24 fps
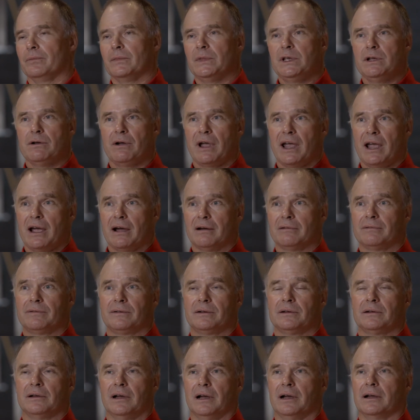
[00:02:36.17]
You
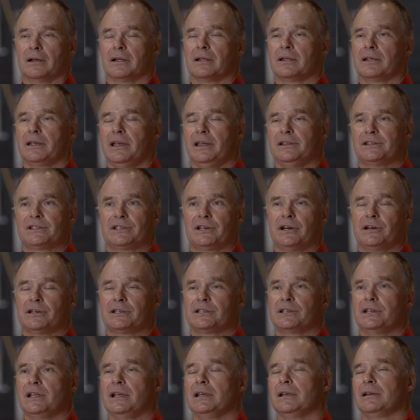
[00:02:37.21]
have Keith
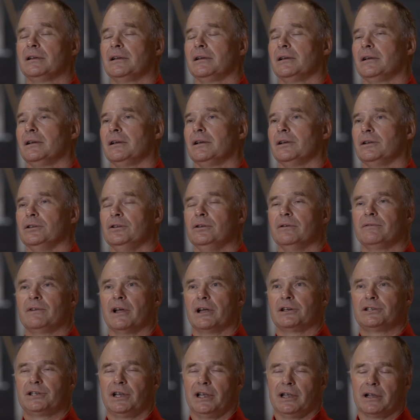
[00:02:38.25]
Searcy, you've
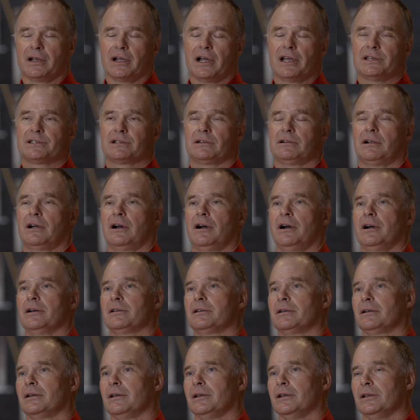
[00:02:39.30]
got Shane
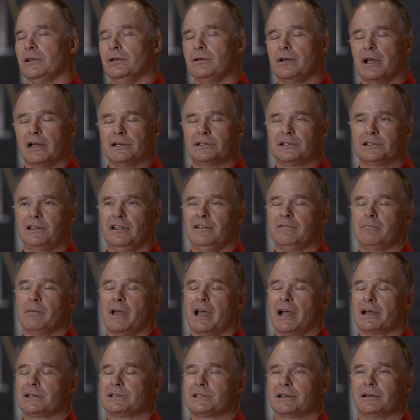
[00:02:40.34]
Geiselhart, you've got Steve
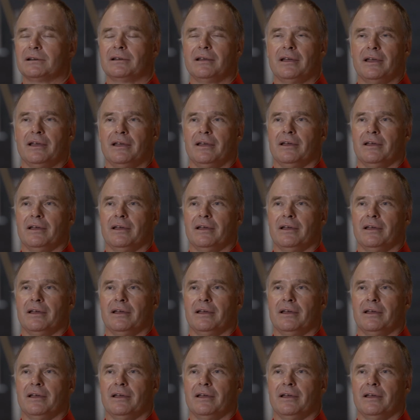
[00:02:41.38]
Massa.